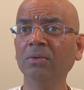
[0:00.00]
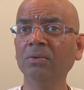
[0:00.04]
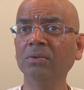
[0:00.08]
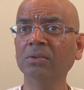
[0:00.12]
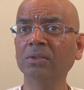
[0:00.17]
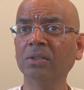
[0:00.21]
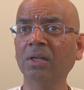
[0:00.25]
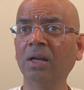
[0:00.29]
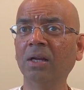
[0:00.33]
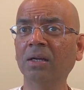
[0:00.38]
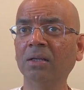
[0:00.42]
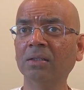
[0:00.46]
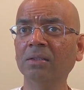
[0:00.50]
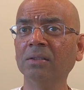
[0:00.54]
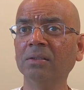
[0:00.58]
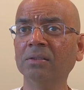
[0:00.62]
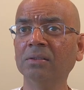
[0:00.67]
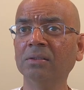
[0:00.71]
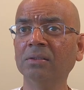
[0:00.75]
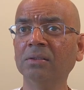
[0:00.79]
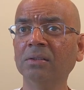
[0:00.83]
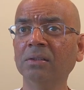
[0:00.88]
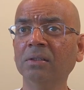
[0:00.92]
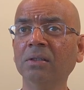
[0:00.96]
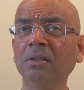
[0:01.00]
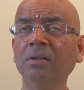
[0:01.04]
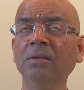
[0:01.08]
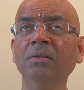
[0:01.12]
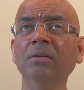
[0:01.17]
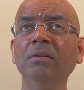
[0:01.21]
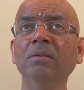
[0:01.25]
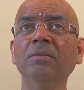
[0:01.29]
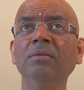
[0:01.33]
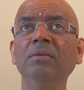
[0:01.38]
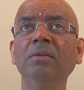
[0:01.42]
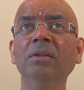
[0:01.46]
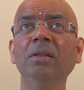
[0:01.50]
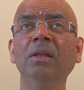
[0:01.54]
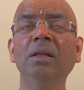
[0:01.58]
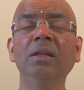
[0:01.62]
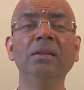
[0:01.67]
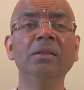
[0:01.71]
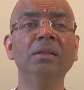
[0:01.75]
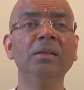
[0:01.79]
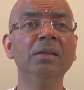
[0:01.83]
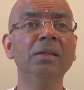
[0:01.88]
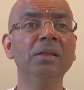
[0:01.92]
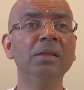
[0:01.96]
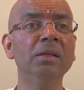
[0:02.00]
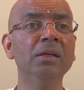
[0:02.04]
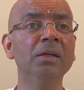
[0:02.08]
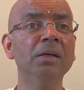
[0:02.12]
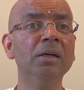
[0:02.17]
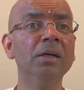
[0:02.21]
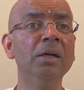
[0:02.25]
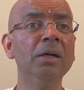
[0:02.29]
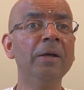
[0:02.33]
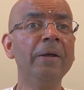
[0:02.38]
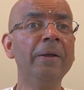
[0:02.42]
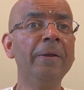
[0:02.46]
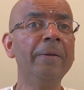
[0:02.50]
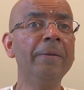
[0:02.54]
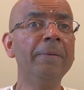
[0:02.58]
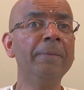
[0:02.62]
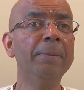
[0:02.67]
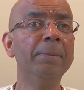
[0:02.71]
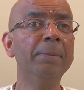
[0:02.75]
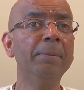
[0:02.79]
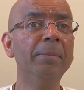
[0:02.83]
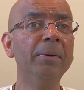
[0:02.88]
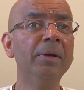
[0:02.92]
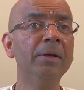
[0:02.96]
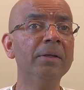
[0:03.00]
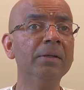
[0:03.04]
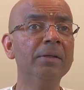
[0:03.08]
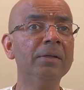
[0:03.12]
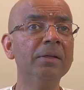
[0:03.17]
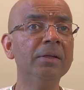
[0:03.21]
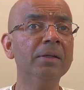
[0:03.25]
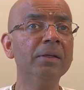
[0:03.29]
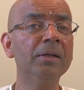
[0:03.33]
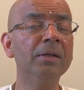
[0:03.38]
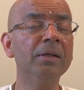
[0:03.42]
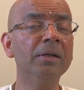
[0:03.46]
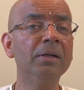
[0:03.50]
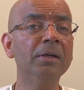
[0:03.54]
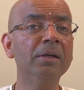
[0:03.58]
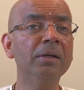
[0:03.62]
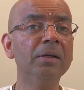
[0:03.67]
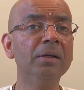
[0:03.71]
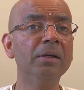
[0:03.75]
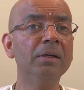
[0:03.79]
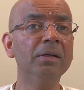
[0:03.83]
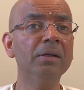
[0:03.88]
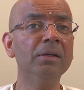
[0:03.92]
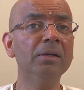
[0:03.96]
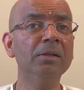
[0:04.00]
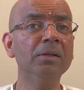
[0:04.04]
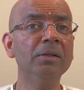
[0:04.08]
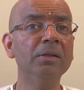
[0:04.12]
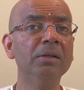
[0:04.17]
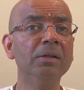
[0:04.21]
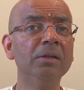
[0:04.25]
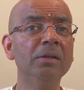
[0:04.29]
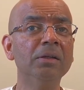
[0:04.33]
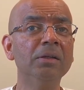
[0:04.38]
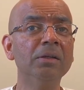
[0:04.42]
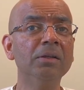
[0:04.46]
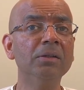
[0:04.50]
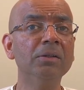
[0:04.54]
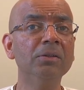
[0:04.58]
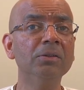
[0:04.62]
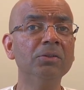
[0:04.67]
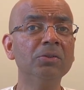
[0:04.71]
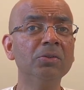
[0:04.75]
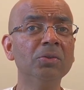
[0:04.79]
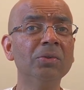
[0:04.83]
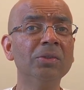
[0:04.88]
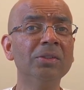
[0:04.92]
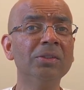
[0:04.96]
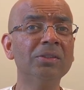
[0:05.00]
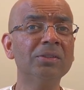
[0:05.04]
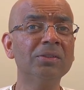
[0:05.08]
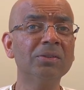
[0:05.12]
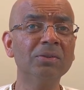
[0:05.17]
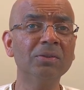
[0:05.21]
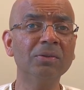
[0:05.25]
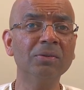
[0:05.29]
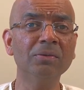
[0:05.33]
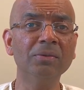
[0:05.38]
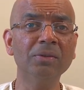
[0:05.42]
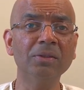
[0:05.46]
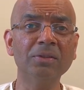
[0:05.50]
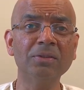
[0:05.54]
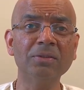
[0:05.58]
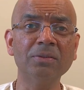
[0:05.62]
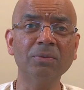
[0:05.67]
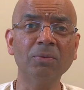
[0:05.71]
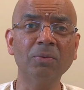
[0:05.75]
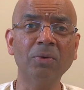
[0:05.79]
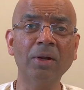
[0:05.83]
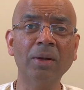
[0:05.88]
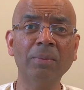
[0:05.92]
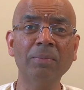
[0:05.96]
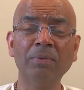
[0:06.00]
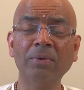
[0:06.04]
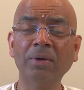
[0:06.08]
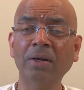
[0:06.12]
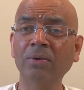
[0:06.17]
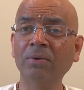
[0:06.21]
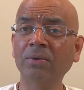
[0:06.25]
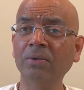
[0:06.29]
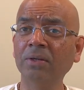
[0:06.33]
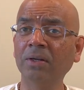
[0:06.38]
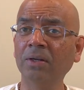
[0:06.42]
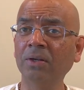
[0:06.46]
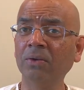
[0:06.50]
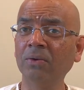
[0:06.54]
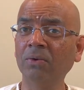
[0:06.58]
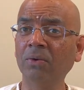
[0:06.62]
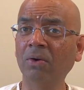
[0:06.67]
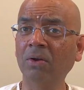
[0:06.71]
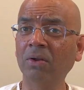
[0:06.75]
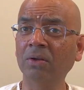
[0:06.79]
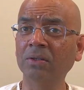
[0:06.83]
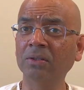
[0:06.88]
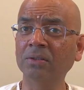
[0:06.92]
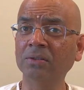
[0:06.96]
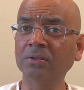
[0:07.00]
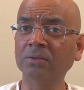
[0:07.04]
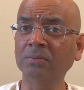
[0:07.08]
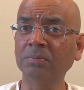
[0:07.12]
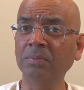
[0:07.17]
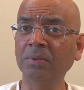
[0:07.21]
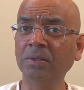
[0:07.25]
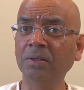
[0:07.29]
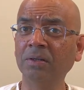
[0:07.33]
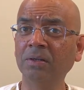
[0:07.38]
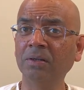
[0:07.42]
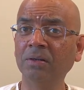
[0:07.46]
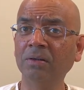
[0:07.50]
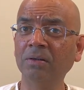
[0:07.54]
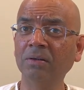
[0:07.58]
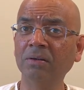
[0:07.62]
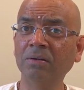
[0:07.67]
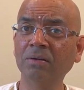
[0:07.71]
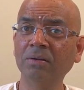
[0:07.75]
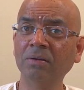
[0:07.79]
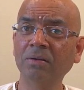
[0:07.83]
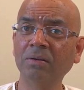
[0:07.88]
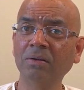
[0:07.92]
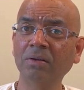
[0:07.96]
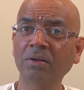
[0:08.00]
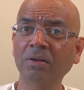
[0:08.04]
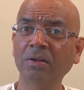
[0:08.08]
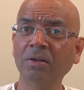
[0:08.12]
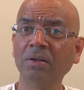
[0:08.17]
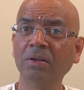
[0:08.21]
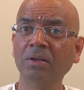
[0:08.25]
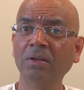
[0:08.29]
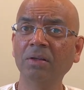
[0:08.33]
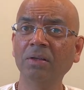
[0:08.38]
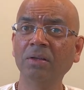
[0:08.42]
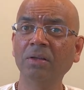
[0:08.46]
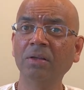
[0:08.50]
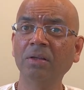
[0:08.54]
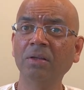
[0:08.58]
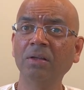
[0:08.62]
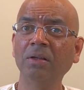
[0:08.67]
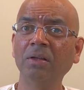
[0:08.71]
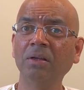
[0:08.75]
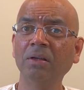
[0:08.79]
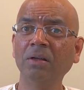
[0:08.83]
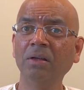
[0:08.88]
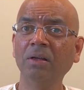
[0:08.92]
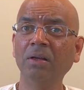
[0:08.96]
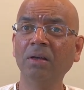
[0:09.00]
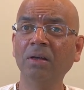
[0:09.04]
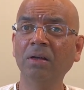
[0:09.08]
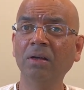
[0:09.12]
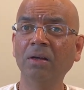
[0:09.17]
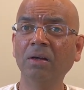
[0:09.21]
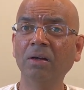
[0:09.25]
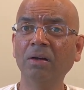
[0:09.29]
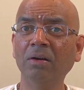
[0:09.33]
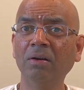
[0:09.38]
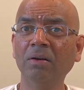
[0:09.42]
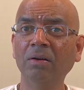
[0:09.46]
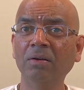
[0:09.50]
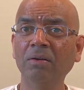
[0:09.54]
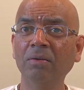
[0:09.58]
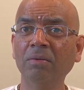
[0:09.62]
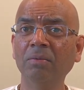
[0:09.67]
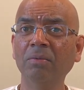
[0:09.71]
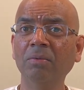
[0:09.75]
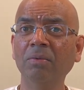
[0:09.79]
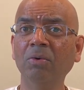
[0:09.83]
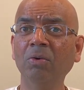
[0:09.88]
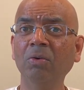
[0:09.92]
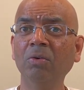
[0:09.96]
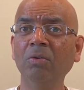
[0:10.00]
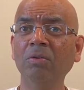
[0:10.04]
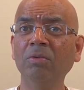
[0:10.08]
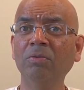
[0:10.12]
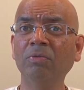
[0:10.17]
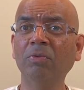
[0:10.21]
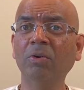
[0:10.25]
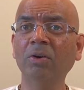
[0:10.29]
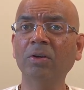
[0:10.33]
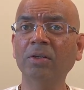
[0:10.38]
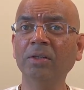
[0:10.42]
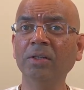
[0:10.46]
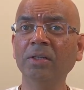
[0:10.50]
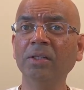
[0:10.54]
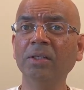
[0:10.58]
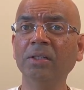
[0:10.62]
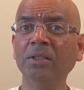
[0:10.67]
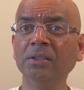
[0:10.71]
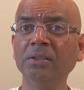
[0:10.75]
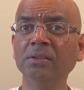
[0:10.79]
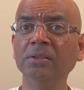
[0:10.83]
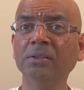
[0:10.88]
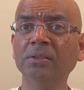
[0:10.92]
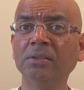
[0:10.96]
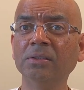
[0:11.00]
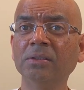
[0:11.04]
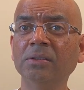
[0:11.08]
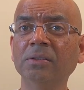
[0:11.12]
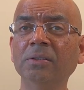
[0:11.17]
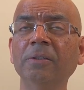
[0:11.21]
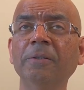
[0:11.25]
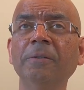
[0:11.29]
start this Vedanta here, but so it's what I'm trying to tell you all. It's been over 40 years